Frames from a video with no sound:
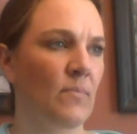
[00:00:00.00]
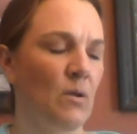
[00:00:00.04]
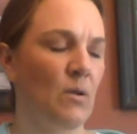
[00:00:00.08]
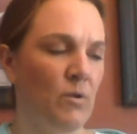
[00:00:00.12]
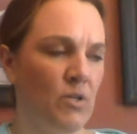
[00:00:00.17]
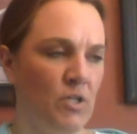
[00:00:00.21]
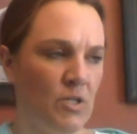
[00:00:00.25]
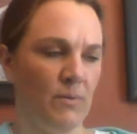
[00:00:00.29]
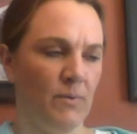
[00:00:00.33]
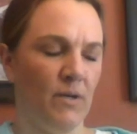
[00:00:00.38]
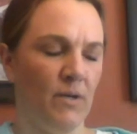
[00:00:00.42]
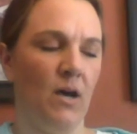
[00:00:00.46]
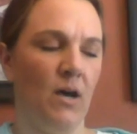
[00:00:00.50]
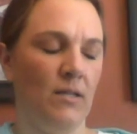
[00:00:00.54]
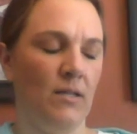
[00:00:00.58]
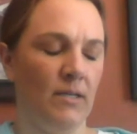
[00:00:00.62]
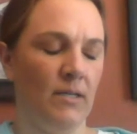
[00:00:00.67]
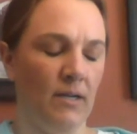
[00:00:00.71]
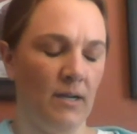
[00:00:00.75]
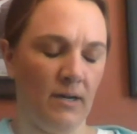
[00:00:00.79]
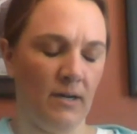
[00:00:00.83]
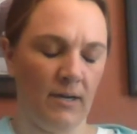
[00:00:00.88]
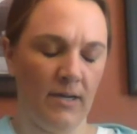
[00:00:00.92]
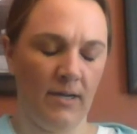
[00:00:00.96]

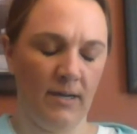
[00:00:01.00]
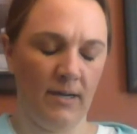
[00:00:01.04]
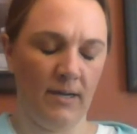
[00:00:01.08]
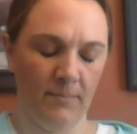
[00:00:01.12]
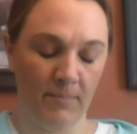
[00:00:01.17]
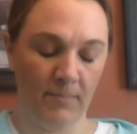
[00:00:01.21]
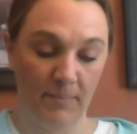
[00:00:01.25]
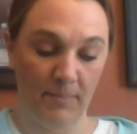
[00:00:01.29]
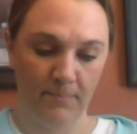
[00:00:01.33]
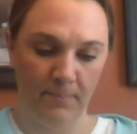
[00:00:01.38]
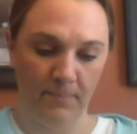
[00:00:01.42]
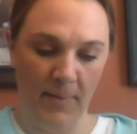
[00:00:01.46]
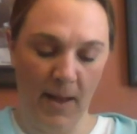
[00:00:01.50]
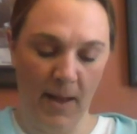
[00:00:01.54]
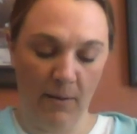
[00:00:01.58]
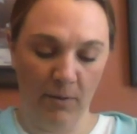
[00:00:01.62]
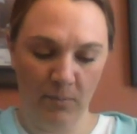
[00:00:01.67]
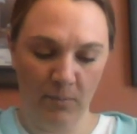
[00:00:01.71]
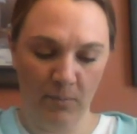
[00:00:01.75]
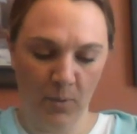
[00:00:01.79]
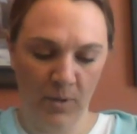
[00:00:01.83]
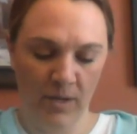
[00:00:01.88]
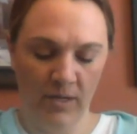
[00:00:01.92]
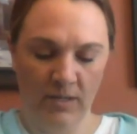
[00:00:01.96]
whatchamacallit, our
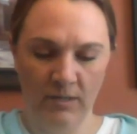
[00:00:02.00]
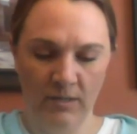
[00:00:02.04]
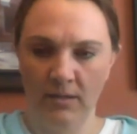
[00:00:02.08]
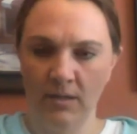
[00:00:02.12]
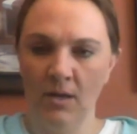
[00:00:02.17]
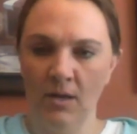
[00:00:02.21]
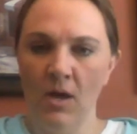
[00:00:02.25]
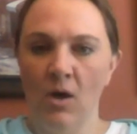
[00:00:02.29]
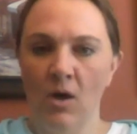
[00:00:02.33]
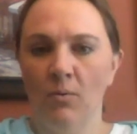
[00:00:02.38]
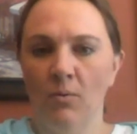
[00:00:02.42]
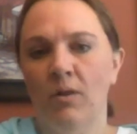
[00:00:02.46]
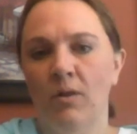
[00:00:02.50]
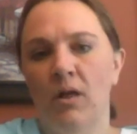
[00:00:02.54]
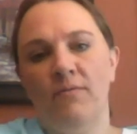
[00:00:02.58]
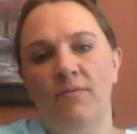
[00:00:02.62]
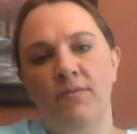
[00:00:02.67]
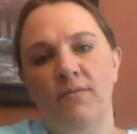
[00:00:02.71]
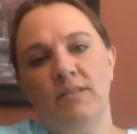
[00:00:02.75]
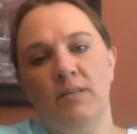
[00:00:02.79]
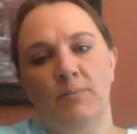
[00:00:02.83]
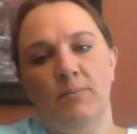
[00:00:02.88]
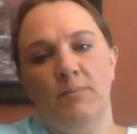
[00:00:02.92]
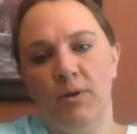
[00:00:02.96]
PowerPoint, we'll
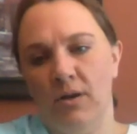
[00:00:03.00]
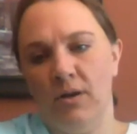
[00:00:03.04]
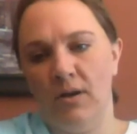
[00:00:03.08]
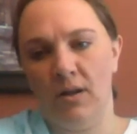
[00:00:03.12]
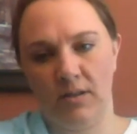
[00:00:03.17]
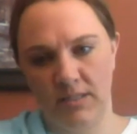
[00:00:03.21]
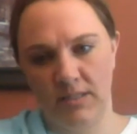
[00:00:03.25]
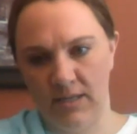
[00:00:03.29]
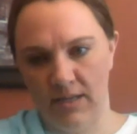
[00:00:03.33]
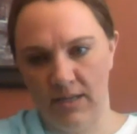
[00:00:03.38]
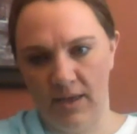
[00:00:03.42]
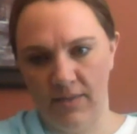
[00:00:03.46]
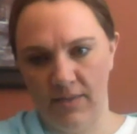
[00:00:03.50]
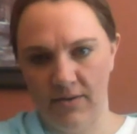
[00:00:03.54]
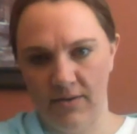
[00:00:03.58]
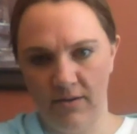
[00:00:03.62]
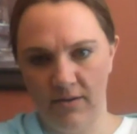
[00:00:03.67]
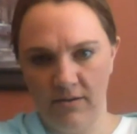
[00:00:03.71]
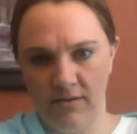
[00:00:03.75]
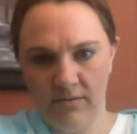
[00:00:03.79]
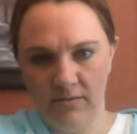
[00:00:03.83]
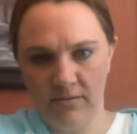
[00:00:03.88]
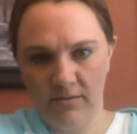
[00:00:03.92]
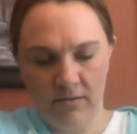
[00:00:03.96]
obviously put it all together.